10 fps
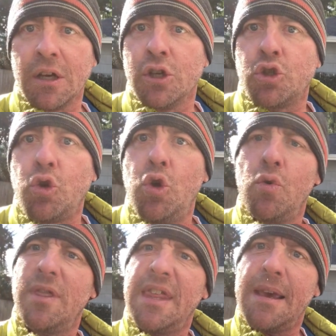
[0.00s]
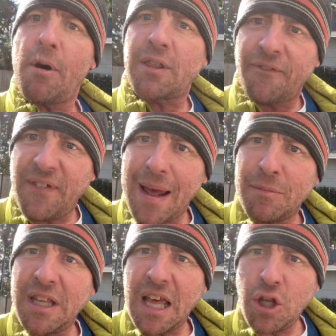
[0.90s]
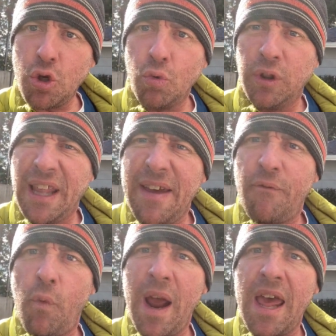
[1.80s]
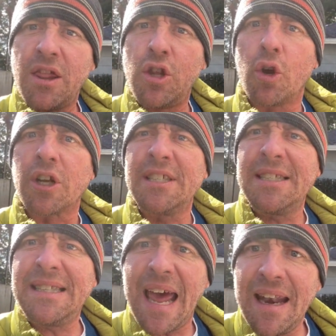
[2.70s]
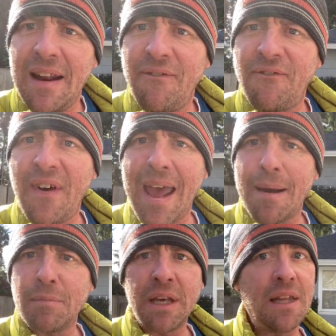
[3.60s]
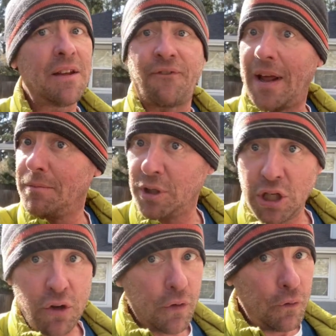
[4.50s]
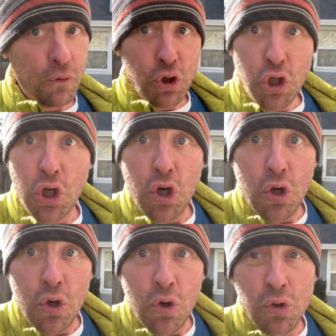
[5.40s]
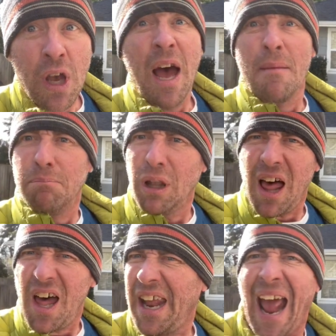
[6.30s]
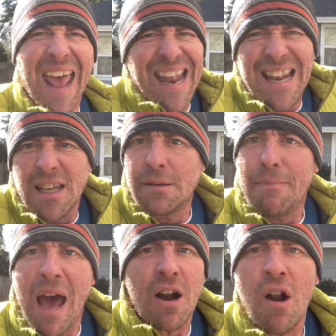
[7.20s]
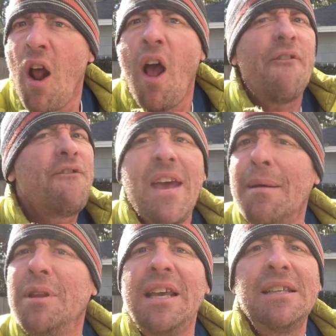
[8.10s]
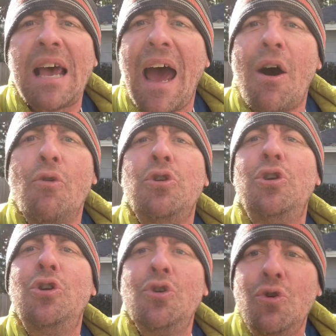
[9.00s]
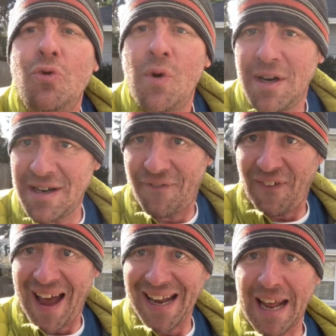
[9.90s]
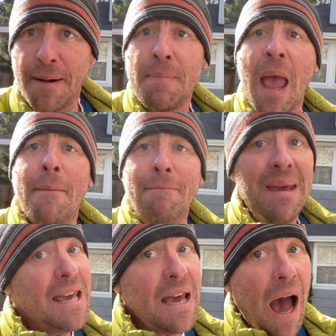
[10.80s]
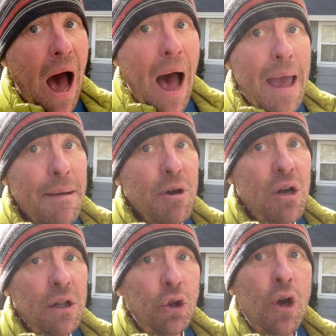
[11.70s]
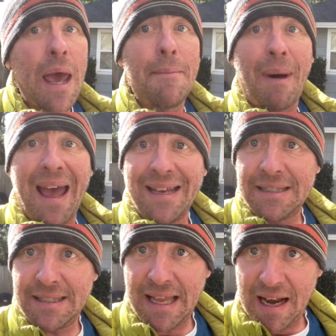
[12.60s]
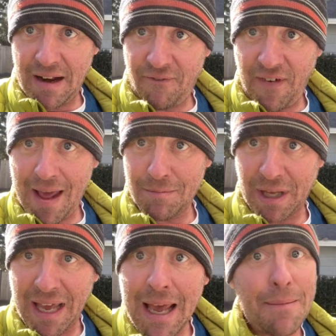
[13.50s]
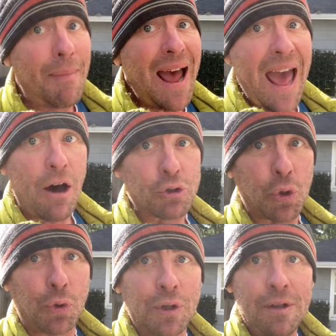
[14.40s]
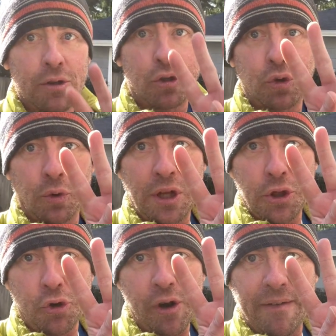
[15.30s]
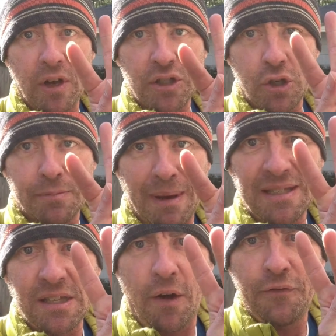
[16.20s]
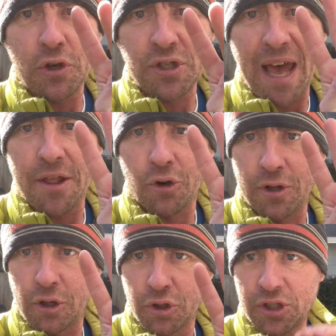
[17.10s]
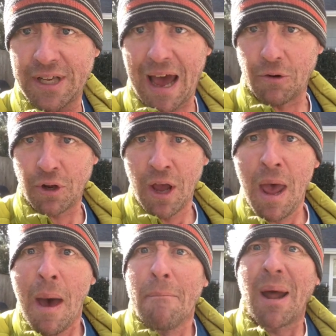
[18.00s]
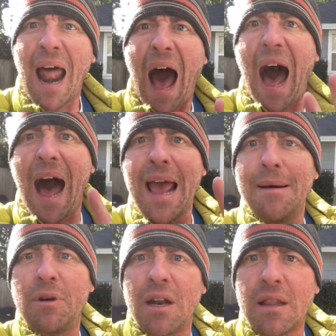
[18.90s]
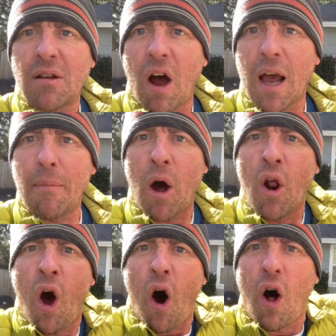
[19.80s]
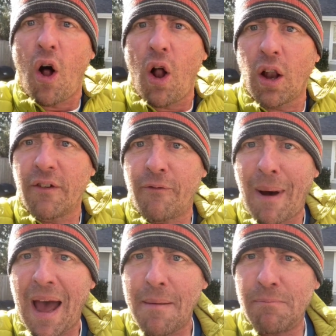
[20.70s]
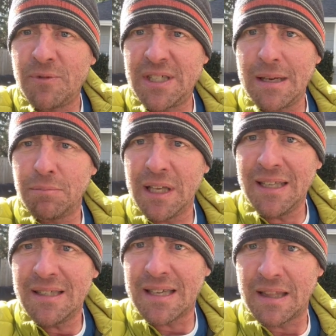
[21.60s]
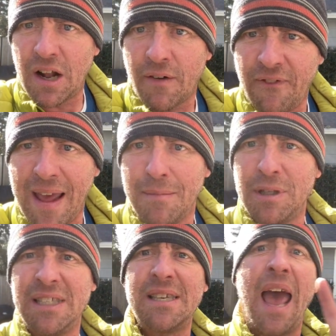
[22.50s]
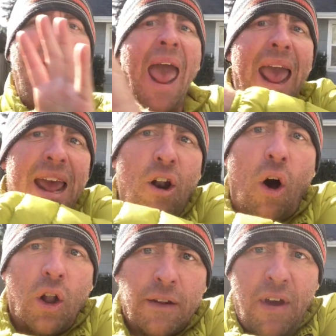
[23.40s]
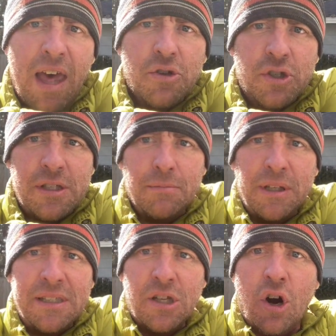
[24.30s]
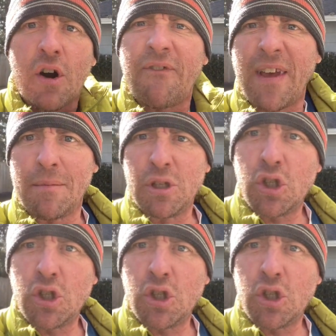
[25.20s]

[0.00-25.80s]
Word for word: So you could think about the family that you live with, your extended family, the family you choose, blood, it doesn't matter. Family is how you define it. Me, I am going to look at my extended family. In my household, there's only three of us there's myself, there's Heather, and there's Scout. But I am going to talk about all of my siblings and their families, and all of Heather's siblings and her family.